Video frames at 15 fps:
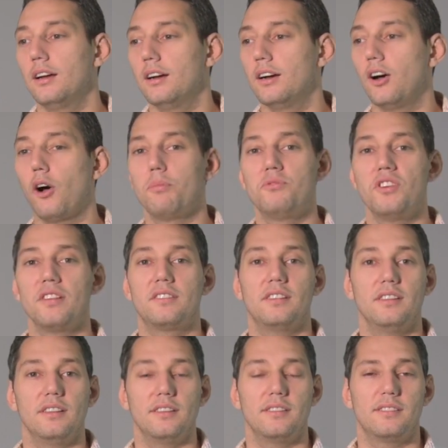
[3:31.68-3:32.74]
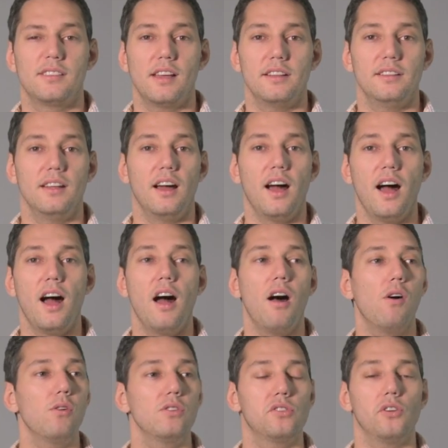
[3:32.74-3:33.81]
objects inside the
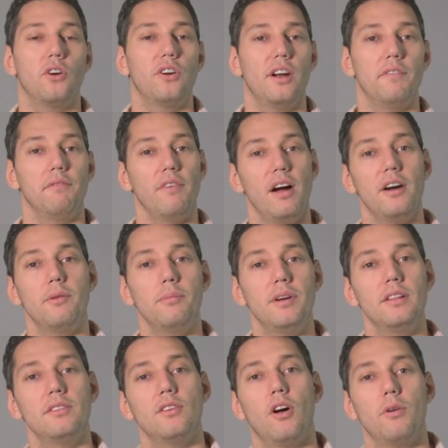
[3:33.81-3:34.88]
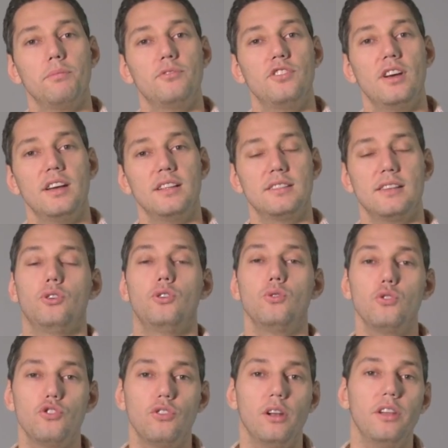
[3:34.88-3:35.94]
house, or environments objects. So
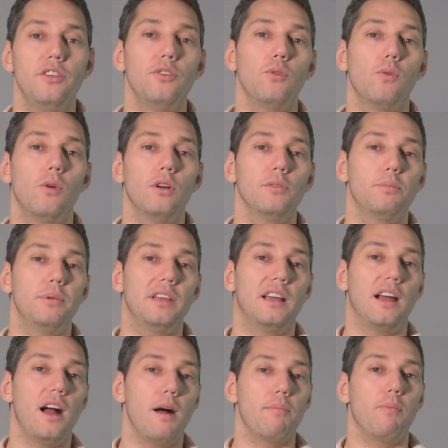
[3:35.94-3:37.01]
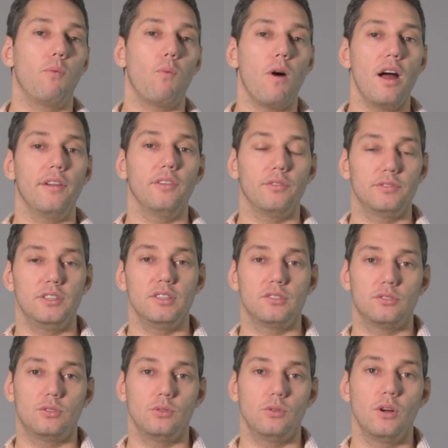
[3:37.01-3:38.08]
usually you won't pick up one of
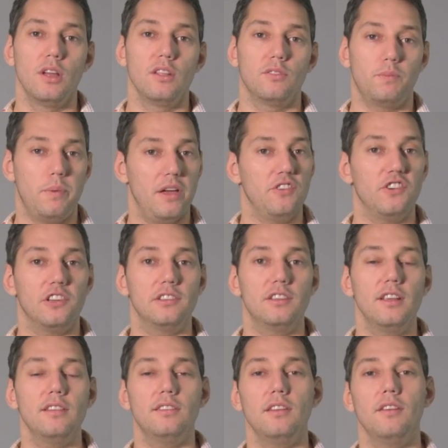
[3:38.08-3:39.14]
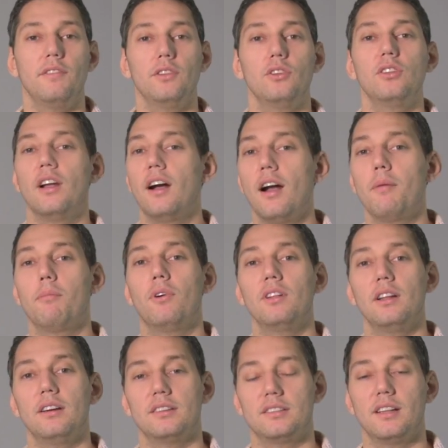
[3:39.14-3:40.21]
these two specialties, even though there are
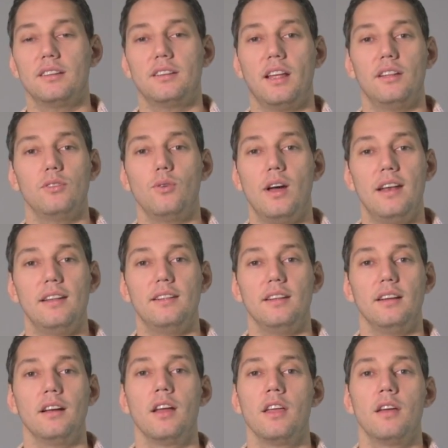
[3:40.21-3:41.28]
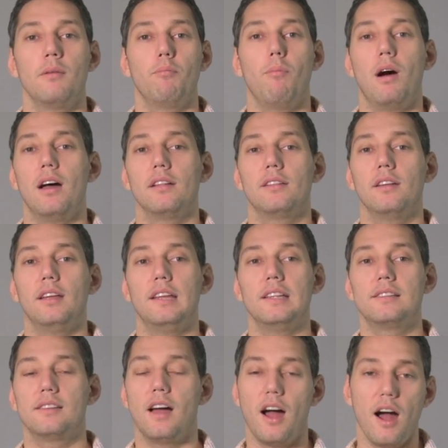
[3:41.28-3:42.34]
modelers that can do anything. But
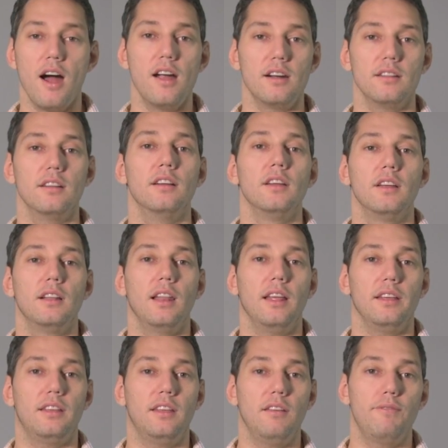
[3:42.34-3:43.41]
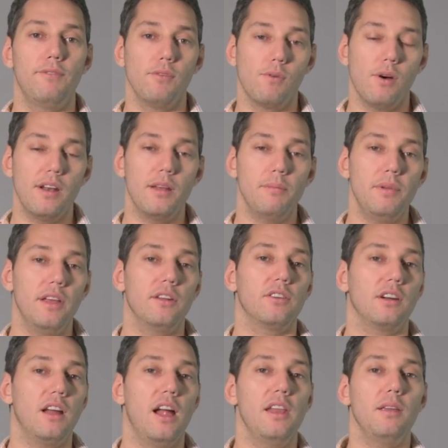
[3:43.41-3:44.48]
it's hard. Like if you want to be an
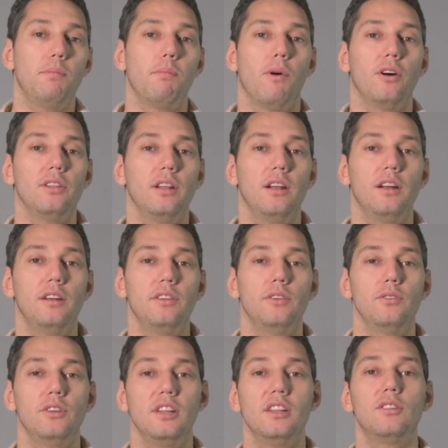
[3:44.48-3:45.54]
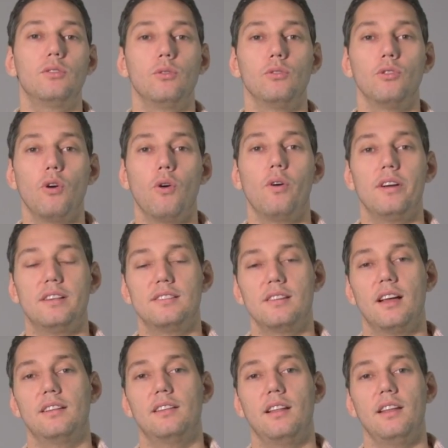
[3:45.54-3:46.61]
organic modeler, you need to know
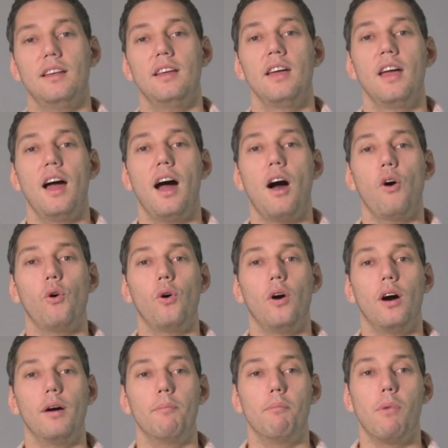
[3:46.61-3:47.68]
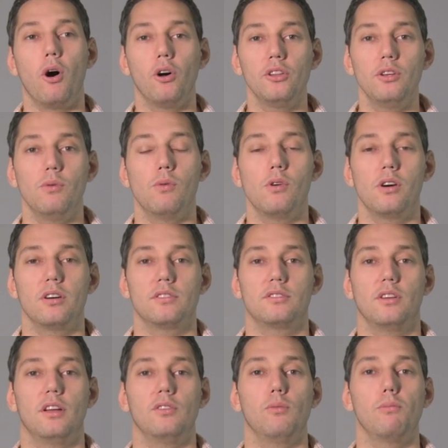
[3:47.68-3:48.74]
exactly how a body works,
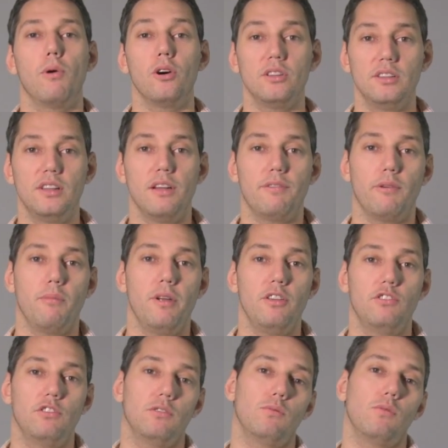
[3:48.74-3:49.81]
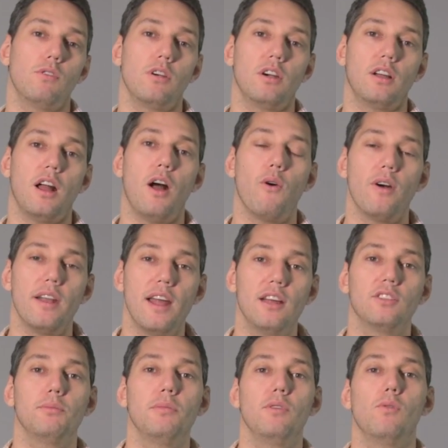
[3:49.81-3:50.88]
how the body deformation work, how
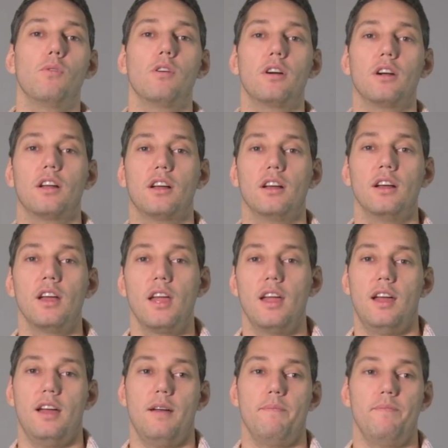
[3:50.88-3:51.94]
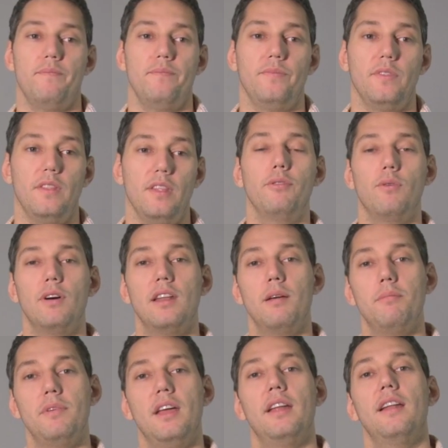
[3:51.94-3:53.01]
anatomy work. If you want
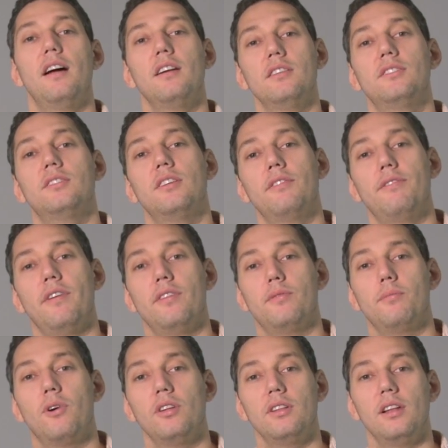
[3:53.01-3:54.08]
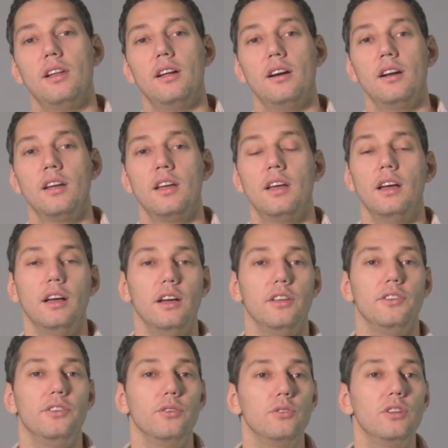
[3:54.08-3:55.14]
to be an hard surface modeler,
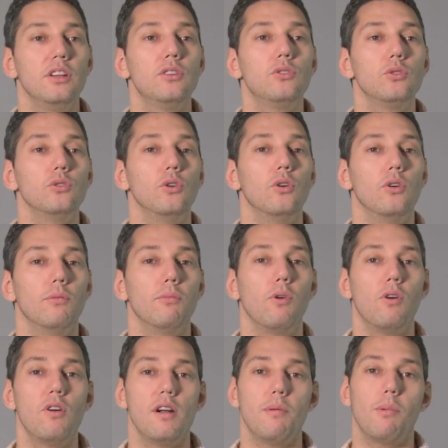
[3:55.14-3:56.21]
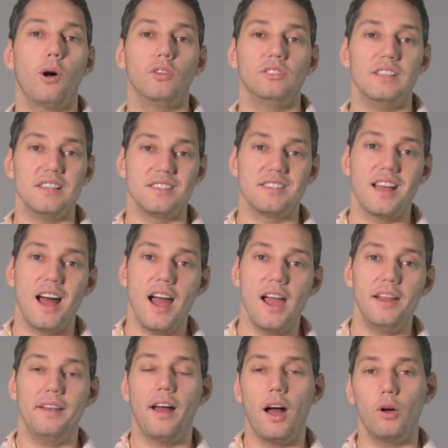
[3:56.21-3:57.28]
you need to know more about
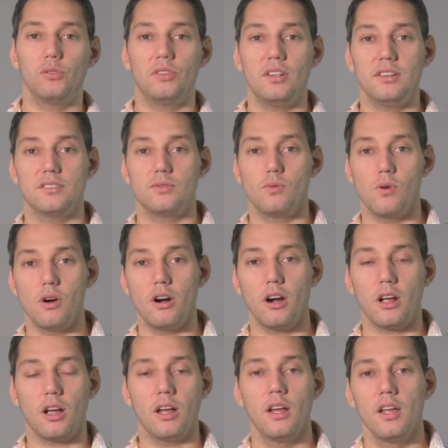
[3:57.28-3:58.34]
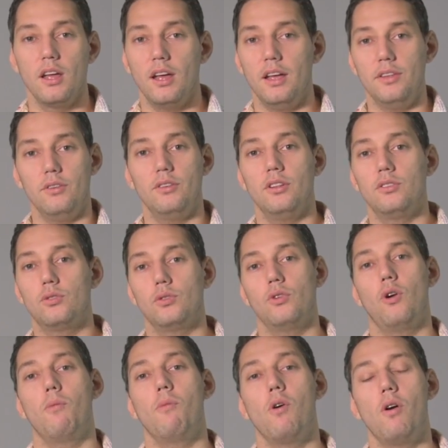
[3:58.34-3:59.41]
design, how things work, and you need to
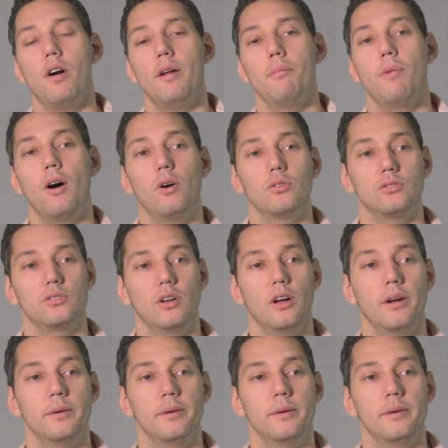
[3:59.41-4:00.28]
know more about